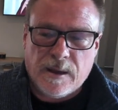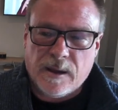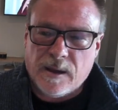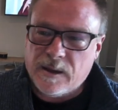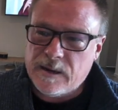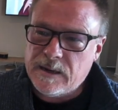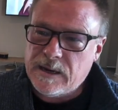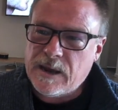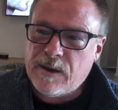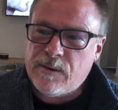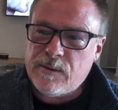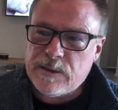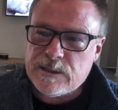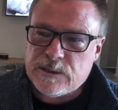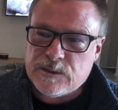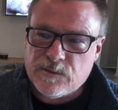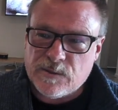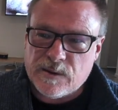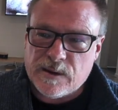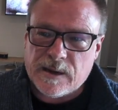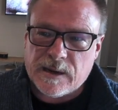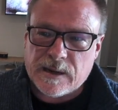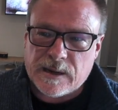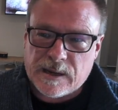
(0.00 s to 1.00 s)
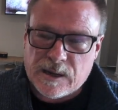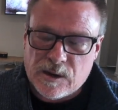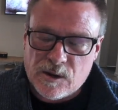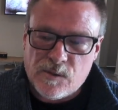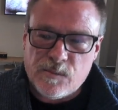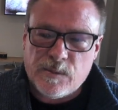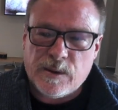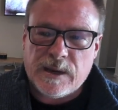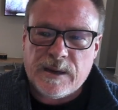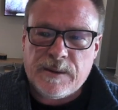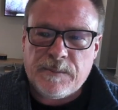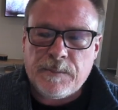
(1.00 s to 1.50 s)
And now he's threatened to kill
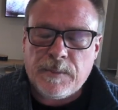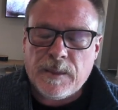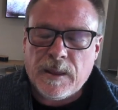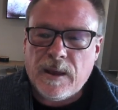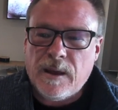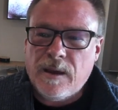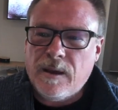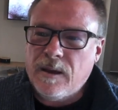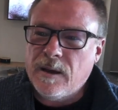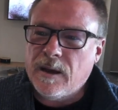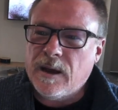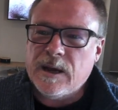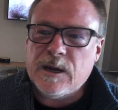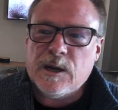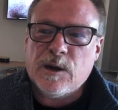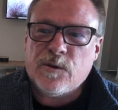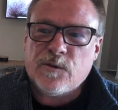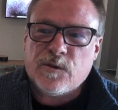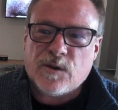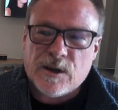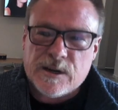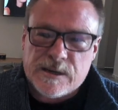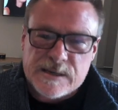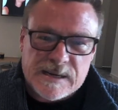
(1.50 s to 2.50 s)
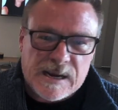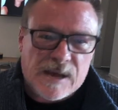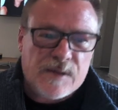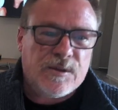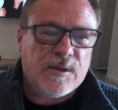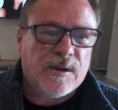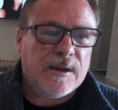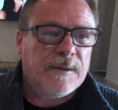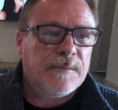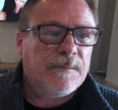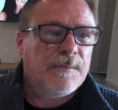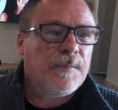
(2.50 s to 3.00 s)
me, and I've got
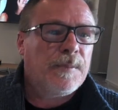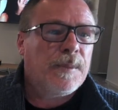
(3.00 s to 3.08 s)
nothing.